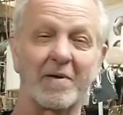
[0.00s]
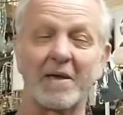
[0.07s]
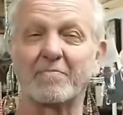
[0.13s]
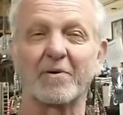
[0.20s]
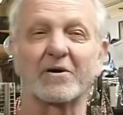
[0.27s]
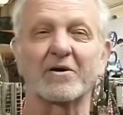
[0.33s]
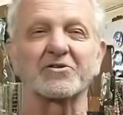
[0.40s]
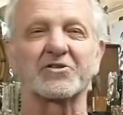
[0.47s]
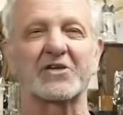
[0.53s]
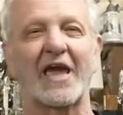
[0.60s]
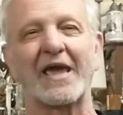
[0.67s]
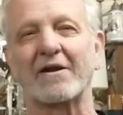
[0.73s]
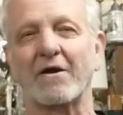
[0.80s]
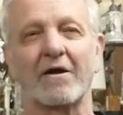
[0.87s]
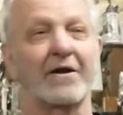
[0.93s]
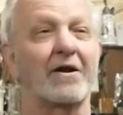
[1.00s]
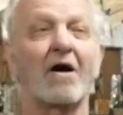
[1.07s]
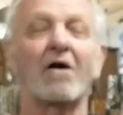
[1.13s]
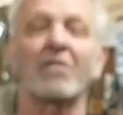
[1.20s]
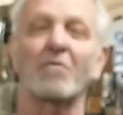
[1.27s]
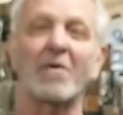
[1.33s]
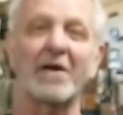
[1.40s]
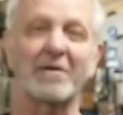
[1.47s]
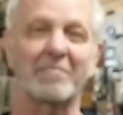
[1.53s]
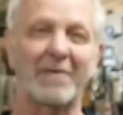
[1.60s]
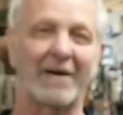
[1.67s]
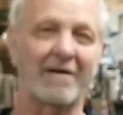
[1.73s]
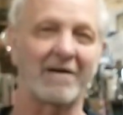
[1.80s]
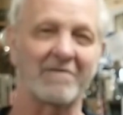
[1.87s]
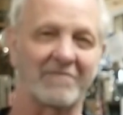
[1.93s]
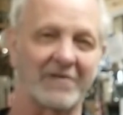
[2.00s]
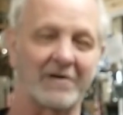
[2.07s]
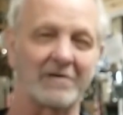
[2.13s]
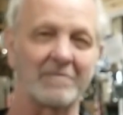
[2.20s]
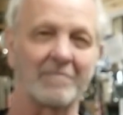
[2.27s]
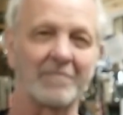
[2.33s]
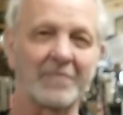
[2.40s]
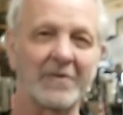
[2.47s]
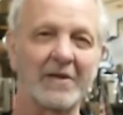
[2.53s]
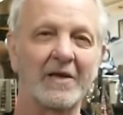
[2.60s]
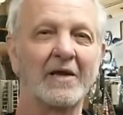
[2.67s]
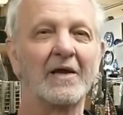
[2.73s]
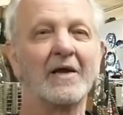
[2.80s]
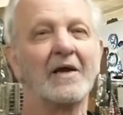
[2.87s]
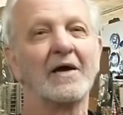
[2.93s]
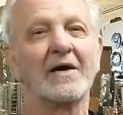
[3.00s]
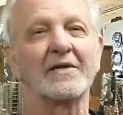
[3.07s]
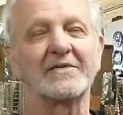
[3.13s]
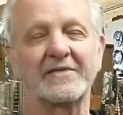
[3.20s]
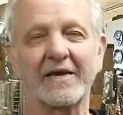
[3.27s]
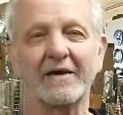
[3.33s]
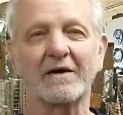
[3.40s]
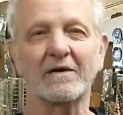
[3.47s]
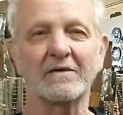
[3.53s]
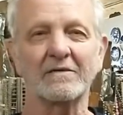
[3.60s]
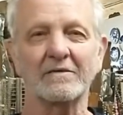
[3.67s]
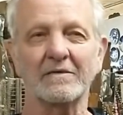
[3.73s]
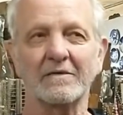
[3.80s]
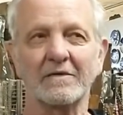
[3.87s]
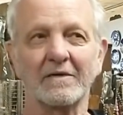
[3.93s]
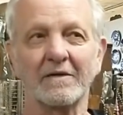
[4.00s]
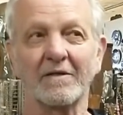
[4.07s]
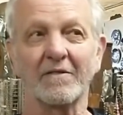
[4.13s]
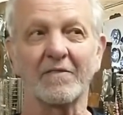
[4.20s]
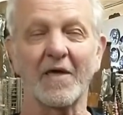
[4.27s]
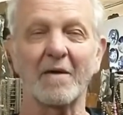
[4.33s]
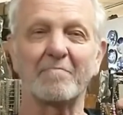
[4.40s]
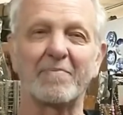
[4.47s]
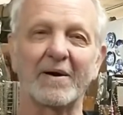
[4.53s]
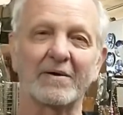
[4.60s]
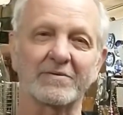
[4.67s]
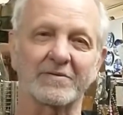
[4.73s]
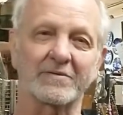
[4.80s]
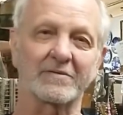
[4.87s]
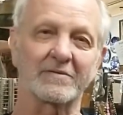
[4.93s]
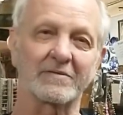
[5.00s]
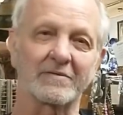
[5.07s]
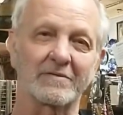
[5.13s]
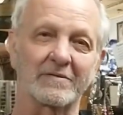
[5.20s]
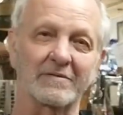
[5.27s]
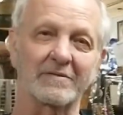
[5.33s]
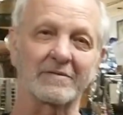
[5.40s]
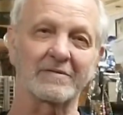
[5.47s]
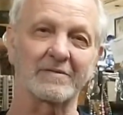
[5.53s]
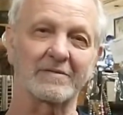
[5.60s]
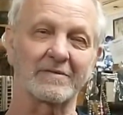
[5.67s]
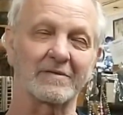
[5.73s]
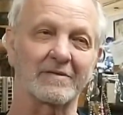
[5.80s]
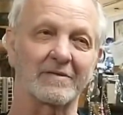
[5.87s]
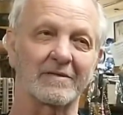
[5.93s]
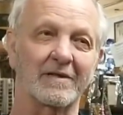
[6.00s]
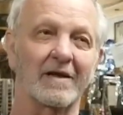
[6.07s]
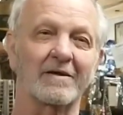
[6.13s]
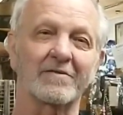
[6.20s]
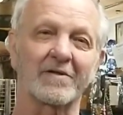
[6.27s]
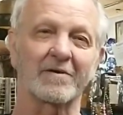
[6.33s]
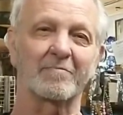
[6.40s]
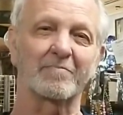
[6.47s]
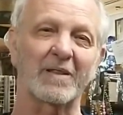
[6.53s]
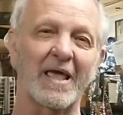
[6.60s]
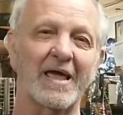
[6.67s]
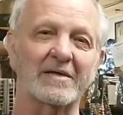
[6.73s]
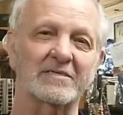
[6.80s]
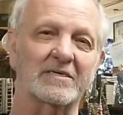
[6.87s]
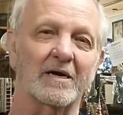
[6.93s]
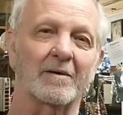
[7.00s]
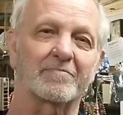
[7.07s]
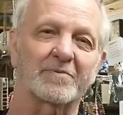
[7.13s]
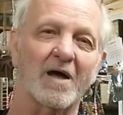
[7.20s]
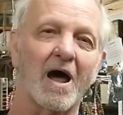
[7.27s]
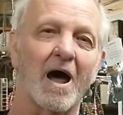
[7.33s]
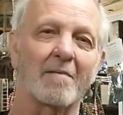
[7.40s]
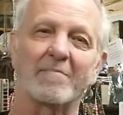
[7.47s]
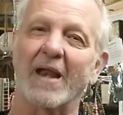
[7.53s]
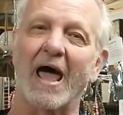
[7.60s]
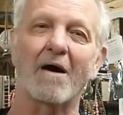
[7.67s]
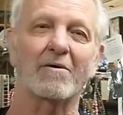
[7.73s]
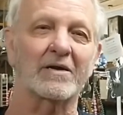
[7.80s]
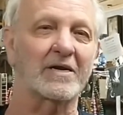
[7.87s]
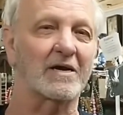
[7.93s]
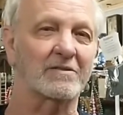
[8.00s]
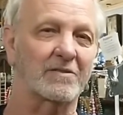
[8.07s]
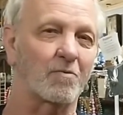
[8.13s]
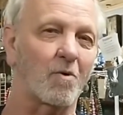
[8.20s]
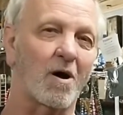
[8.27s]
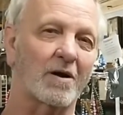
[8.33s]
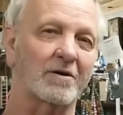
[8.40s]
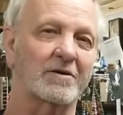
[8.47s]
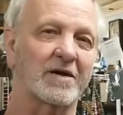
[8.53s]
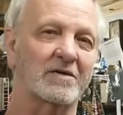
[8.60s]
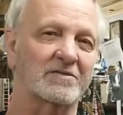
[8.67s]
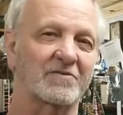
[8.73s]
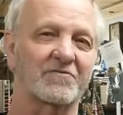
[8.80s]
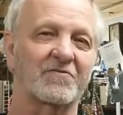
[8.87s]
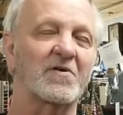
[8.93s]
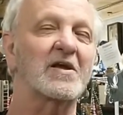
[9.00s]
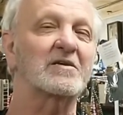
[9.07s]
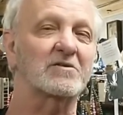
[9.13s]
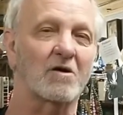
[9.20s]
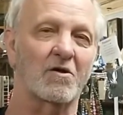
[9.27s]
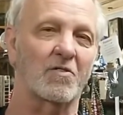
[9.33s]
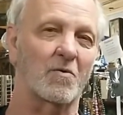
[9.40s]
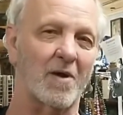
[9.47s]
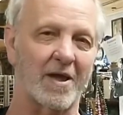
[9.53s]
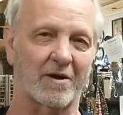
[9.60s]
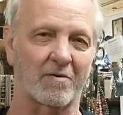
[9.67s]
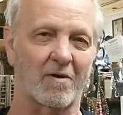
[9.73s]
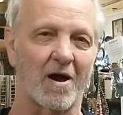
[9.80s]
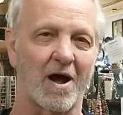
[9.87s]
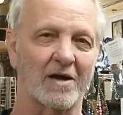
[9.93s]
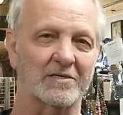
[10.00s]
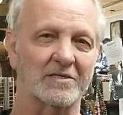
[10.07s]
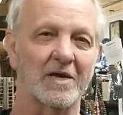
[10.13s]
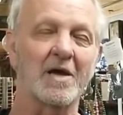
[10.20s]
People could skate on it all the way to Perryville until they built the plants up top. Now the water doesn't freeze all the way across.